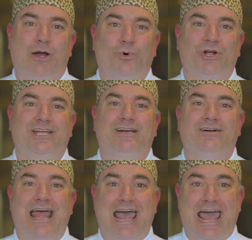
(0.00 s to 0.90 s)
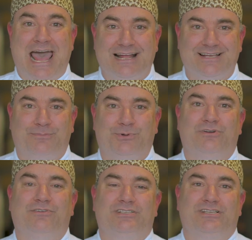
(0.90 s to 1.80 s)
I work here at Temple
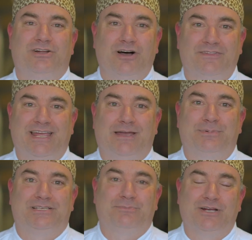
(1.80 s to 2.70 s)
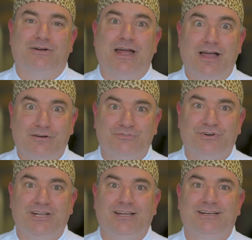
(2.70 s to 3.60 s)
University on the campus. I'm here
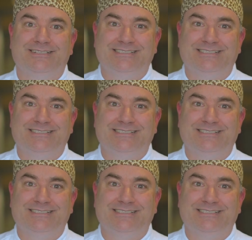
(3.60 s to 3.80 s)
every